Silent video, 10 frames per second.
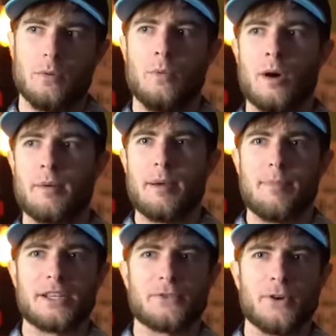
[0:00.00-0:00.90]
One of my
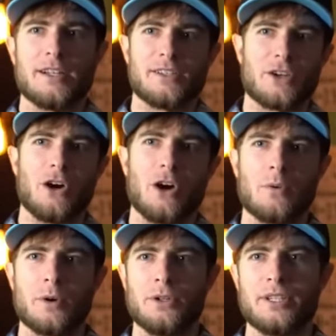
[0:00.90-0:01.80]
best friends in the
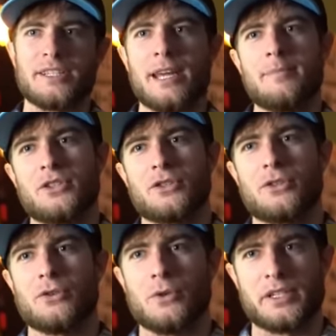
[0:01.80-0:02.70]
car world, his name is
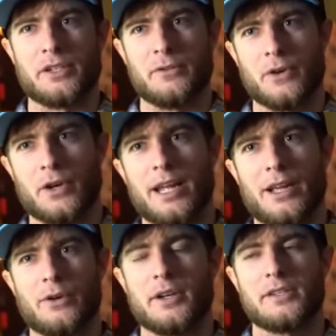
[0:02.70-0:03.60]
Christopher,
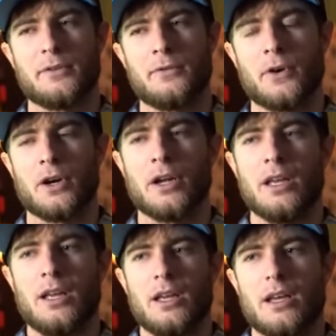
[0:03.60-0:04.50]
and Christopher
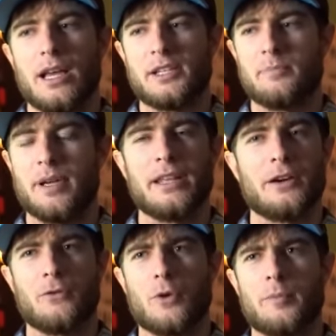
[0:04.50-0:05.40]
has been
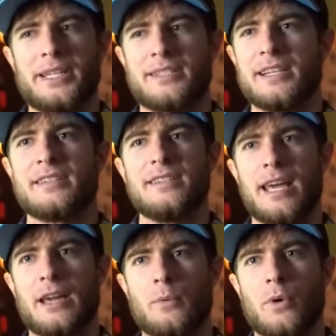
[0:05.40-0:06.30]
there for me since
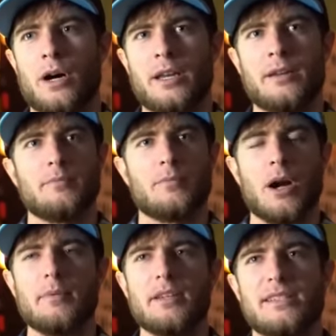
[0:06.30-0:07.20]
day one,
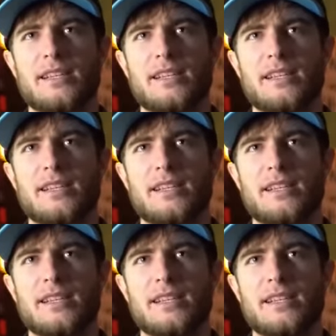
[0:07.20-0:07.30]
probably